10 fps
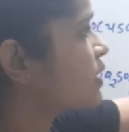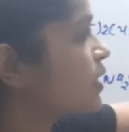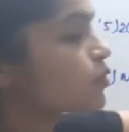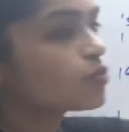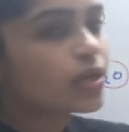
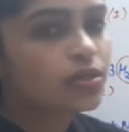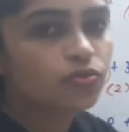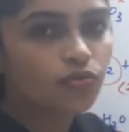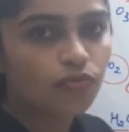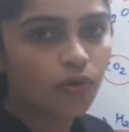
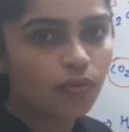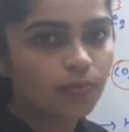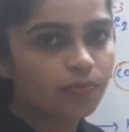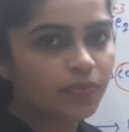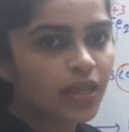K2SO4.
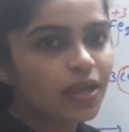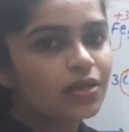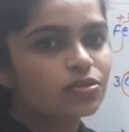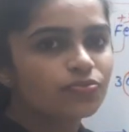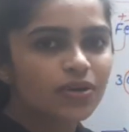
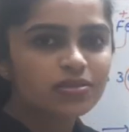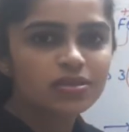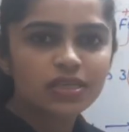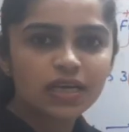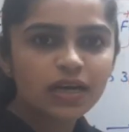So first
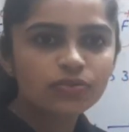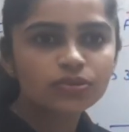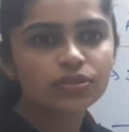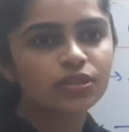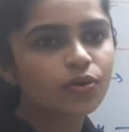check
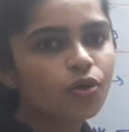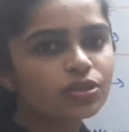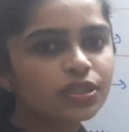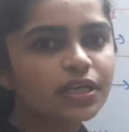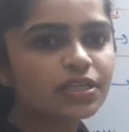out the
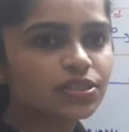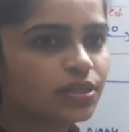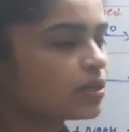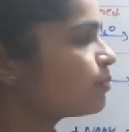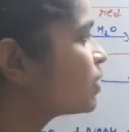oxidation
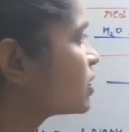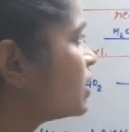number.